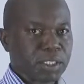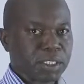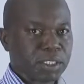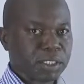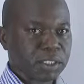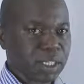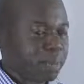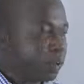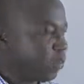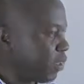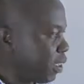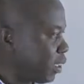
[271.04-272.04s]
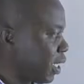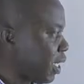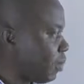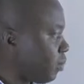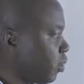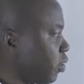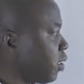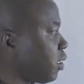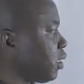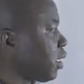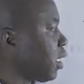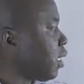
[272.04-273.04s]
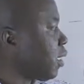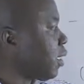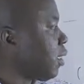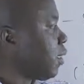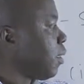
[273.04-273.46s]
some of the time, so that it can